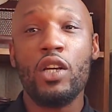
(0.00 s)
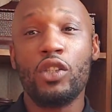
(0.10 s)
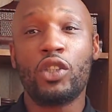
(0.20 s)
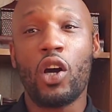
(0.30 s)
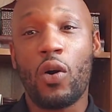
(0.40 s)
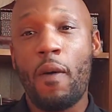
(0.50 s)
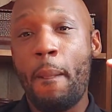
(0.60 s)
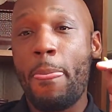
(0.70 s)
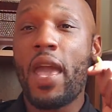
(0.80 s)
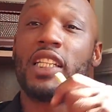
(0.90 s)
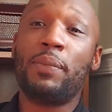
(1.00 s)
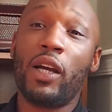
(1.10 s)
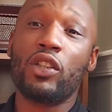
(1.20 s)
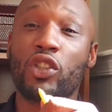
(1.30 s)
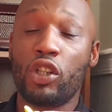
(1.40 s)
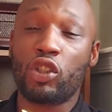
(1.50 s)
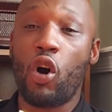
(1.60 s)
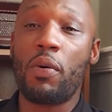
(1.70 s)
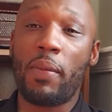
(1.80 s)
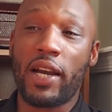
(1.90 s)
So as Maryland starts to
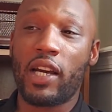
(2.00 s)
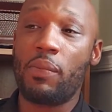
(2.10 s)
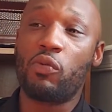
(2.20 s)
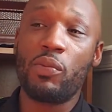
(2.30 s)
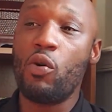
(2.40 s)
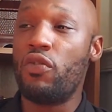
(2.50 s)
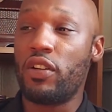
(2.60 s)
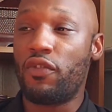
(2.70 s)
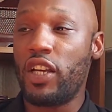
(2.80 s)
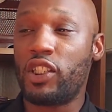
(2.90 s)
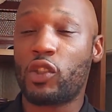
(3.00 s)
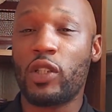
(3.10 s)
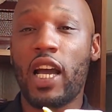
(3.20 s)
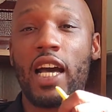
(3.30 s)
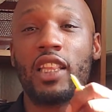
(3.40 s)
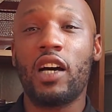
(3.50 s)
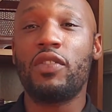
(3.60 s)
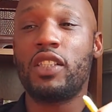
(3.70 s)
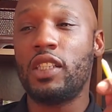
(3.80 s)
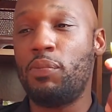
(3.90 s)
open back up, we move into phase 3. I'd love to
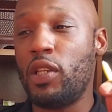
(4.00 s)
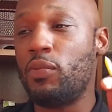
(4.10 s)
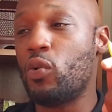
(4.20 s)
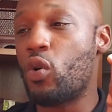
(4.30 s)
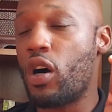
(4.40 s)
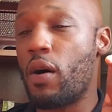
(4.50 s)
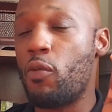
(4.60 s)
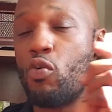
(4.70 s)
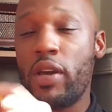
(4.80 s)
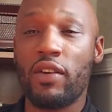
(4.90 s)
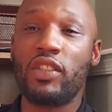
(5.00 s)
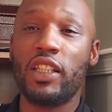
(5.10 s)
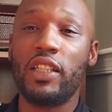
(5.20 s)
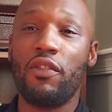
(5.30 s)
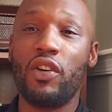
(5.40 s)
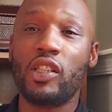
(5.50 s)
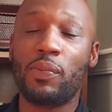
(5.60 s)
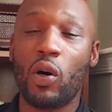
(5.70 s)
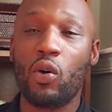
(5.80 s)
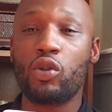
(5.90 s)
see people who may have seen the events
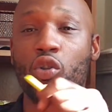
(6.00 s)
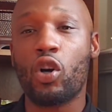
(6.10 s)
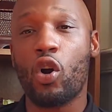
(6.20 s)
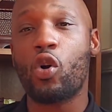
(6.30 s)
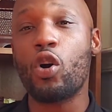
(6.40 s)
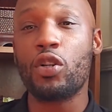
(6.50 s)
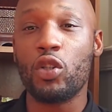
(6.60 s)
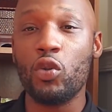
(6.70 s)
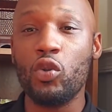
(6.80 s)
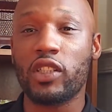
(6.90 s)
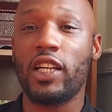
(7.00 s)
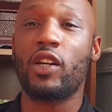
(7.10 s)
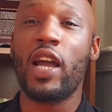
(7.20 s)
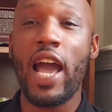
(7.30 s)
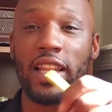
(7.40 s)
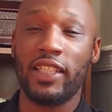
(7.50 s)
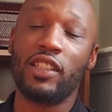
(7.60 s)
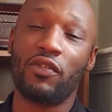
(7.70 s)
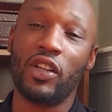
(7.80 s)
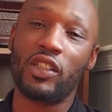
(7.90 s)
posts or on the newsletter at these
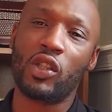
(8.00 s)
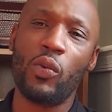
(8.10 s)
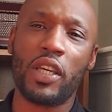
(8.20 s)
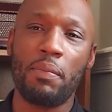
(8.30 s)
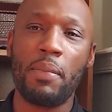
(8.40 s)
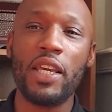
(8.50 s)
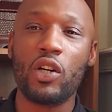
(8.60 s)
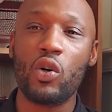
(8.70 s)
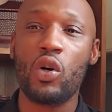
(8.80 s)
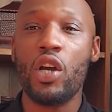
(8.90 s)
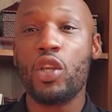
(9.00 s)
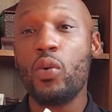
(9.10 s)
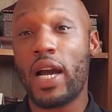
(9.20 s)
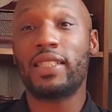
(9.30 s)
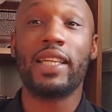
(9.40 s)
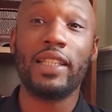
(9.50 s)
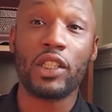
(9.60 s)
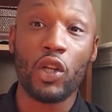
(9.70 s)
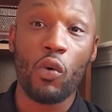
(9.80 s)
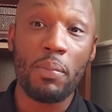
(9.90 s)
events so we can mingle. You guys can get to
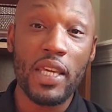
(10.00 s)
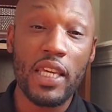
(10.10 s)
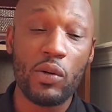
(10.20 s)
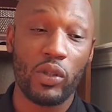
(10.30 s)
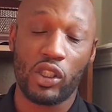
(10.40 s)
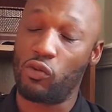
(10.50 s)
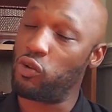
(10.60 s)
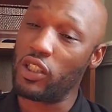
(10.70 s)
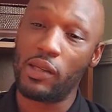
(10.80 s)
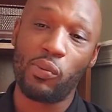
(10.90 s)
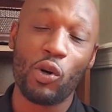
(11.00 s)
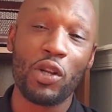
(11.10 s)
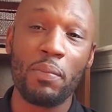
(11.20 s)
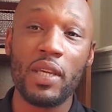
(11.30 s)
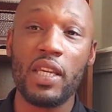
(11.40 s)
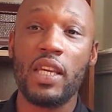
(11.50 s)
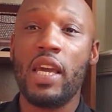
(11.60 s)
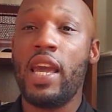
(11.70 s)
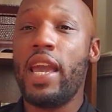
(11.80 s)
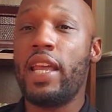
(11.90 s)
know me, which is really important to me,
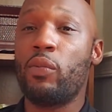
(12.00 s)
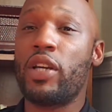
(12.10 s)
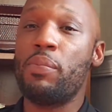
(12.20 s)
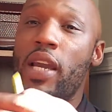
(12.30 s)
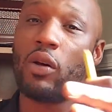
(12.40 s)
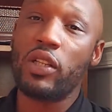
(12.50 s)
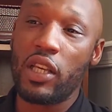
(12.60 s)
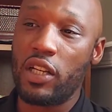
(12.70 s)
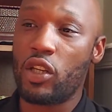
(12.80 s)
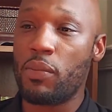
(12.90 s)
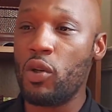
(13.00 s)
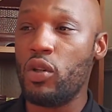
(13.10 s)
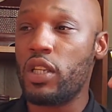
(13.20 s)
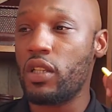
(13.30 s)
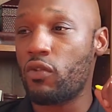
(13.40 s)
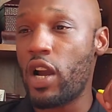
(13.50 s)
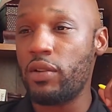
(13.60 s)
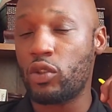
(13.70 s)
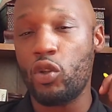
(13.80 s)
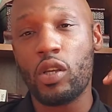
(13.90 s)
and we can be out in the community, right?
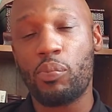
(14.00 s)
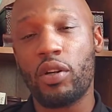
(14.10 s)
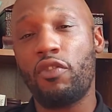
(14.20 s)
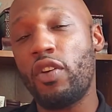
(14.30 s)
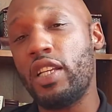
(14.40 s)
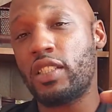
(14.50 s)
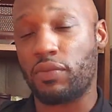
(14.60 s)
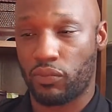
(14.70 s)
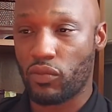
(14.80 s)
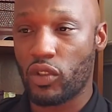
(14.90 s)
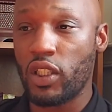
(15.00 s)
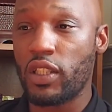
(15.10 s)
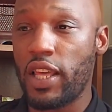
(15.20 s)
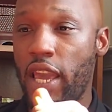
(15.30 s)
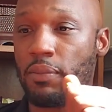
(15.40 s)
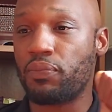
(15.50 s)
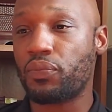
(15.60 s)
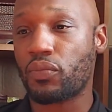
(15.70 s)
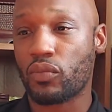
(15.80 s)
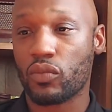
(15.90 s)
So you can put a face to the name.
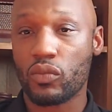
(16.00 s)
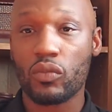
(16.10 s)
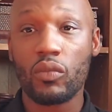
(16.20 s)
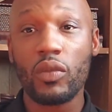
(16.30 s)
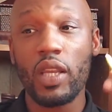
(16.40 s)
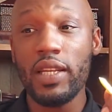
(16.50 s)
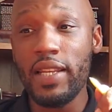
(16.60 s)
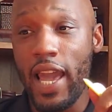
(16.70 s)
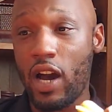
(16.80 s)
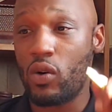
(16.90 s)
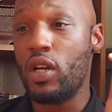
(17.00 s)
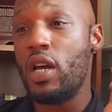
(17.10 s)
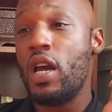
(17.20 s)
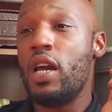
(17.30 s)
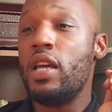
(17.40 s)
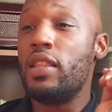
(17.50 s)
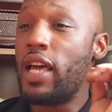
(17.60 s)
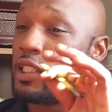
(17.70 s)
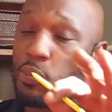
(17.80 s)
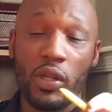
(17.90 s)
Now,
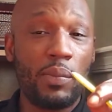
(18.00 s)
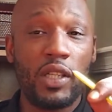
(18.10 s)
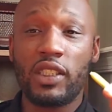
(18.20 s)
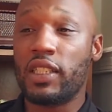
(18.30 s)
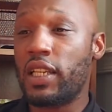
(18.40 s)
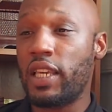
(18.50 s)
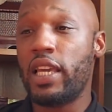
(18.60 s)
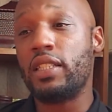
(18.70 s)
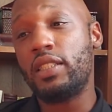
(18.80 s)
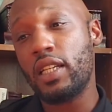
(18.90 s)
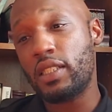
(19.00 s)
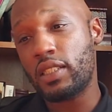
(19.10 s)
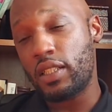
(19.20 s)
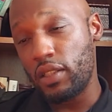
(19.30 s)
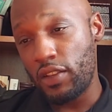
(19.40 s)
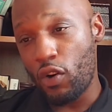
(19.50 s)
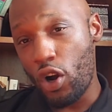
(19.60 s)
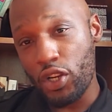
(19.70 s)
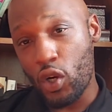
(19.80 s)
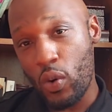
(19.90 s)
that's pretty much it. Again, just leave all
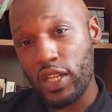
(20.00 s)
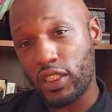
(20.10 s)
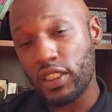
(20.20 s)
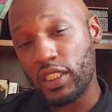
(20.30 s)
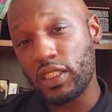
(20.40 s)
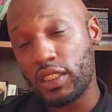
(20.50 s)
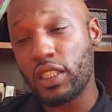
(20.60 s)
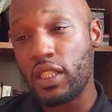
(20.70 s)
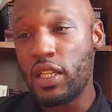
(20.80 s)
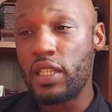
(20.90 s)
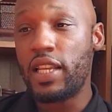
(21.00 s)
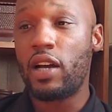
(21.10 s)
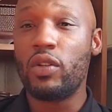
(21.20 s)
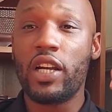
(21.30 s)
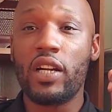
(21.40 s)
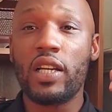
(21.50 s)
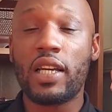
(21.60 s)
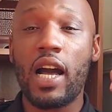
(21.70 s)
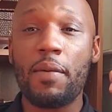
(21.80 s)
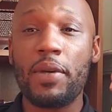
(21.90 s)
your questions down there in the
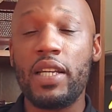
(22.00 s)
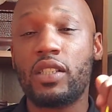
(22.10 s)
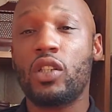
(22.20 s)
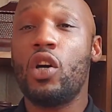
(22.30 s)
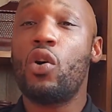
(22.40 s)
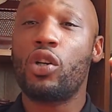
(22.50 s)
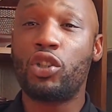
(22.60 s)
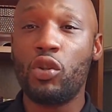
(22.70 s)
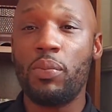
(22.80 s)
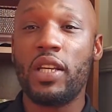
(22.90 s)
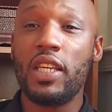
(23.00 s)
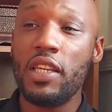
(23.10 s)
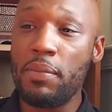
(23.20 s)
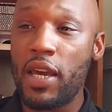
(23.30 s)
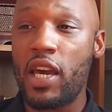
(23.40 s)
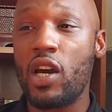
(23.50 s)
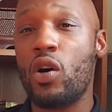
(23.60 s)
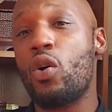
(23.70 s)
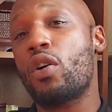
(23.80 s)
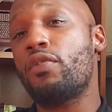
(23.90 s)
comments, or shoot me an email
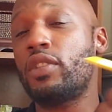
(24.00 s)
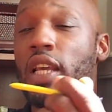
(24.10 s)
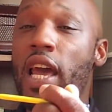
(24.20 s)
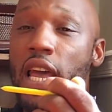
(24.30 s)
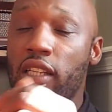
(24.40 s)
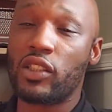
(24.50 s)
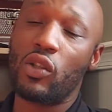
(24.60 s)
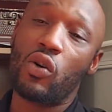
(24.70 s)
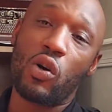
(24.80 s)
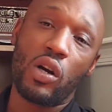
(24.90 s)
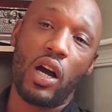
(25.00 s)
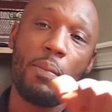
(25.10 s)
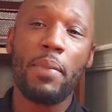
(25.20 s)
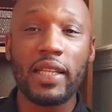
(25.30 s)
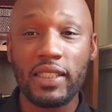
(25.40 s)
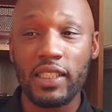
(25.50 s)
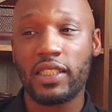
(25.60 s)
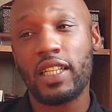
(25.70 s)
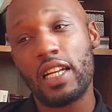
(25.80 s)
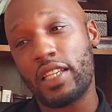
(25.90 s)
or text or a message,
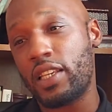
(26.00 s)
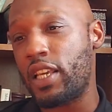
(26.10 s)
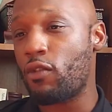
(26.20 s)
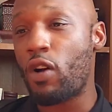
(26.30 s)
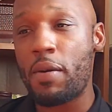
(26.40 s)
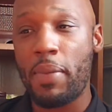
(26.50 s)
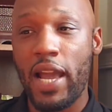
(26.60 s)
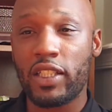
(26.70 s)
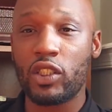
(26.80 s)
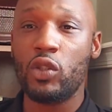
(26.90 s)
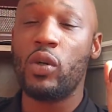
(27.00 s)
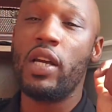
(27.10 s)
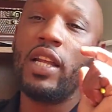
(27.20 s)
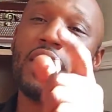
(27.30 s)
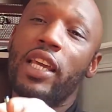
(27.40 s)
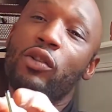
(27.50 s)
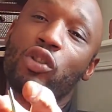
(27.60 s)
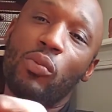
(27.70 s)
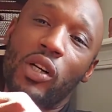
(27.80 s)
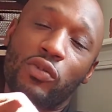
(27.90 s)
and I'll get right back to you. Thank you
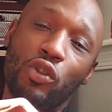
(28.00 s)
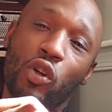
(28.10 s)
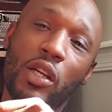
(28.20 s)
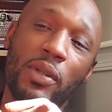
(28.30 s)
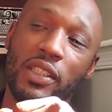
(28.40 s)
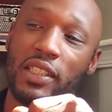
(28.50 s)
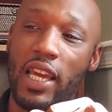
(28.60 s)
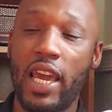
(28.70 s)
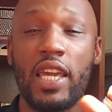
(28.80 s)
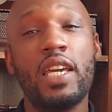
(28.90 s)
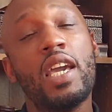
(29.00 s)
so much for joining me today.